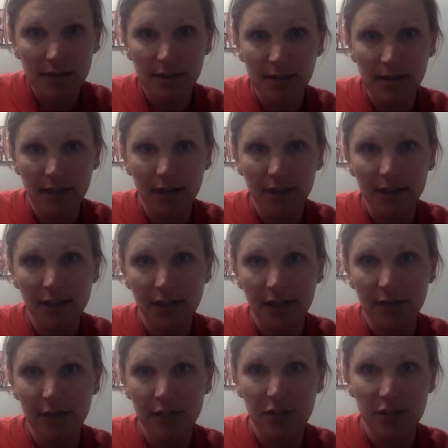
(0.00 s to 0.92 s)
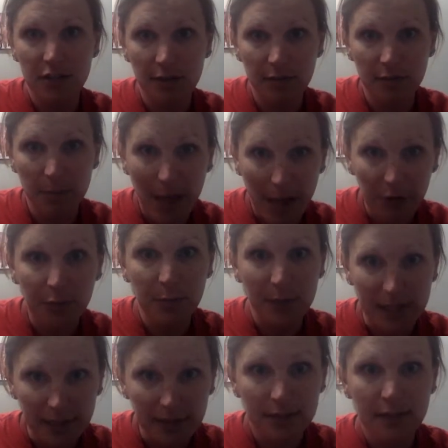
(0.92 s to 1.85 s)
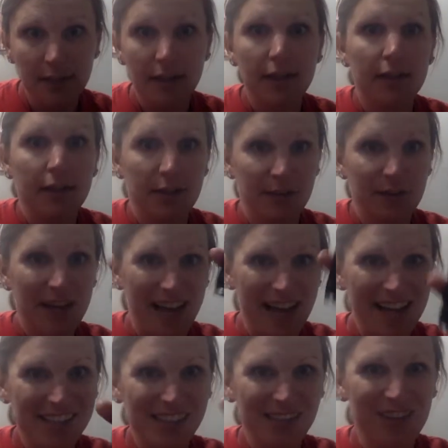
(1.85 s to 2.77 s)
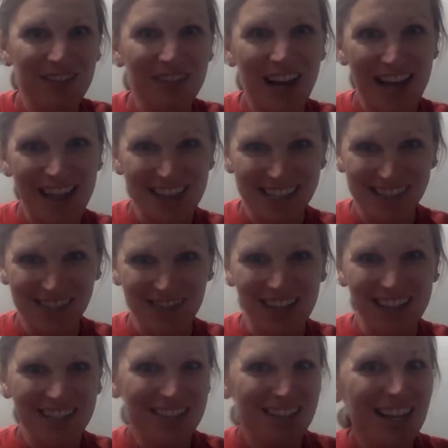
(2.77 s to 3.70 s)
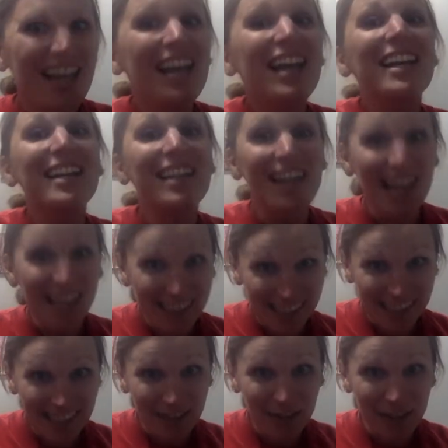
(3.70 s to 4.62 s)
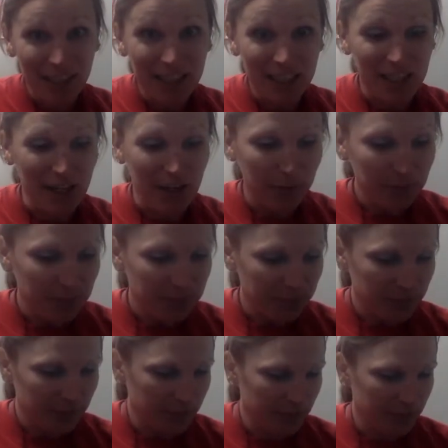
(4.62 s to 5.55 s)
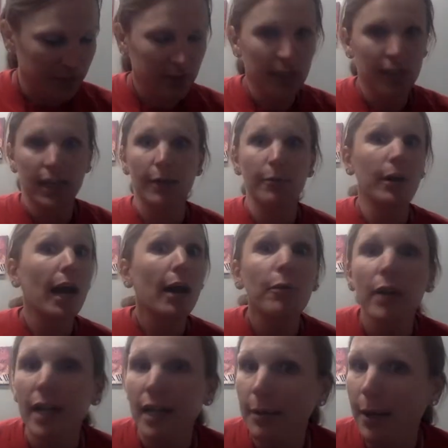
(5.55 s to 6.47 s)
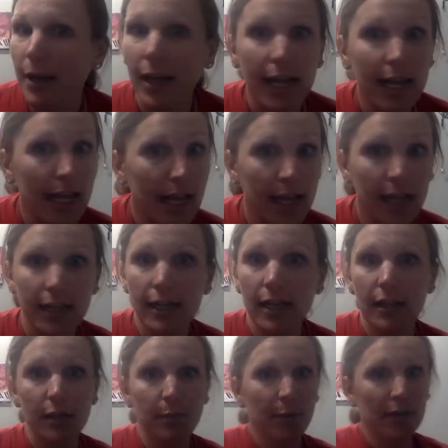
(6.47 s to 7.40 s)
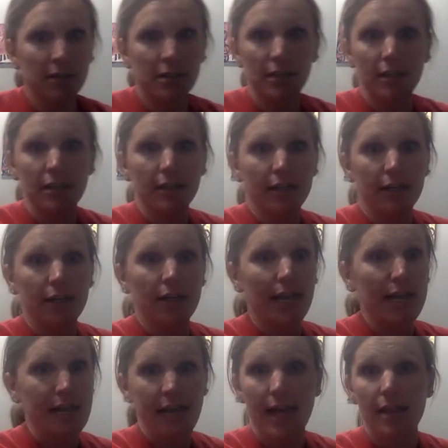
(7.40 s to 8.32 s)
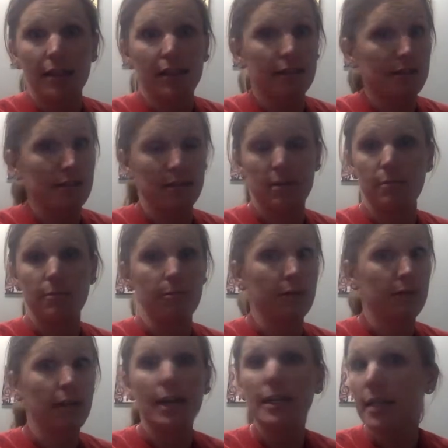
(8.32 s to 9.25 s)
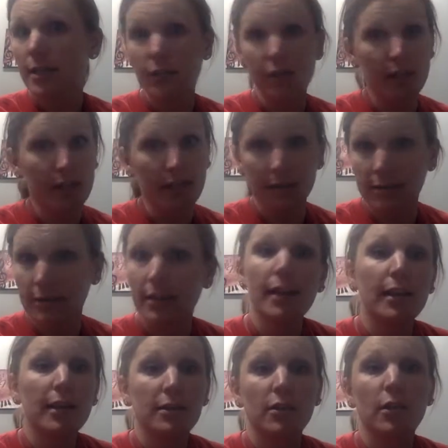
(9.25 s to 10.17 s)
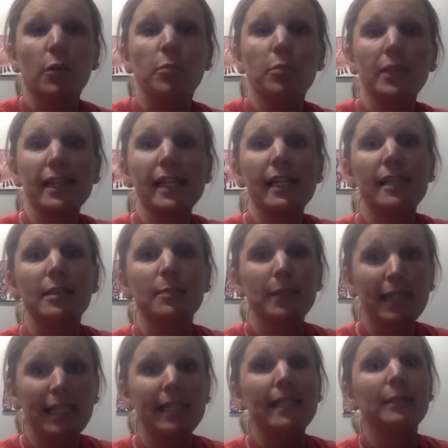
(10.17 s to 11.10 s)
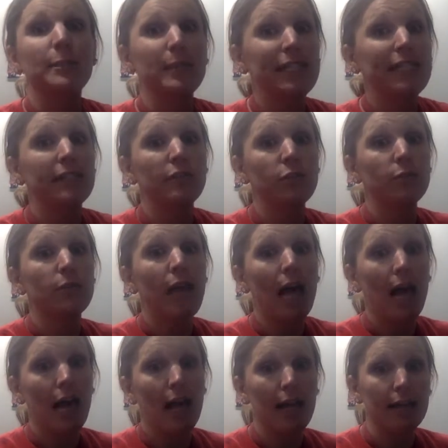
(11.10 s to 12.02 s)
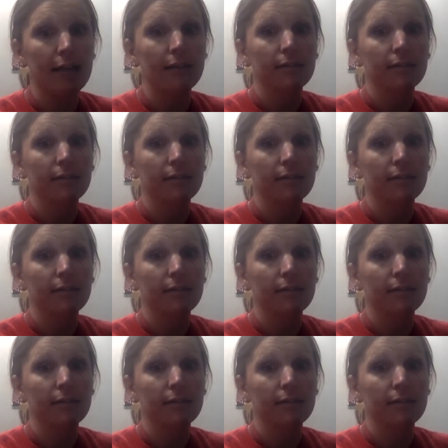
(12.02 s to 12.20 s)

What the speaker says: our clarinet version of a mouthpiece. Okay, so we've got this much. Next thing we're going to do, and we're not worrying about any other parts of the clarinet yet. We're not touching this. So please, please, please do not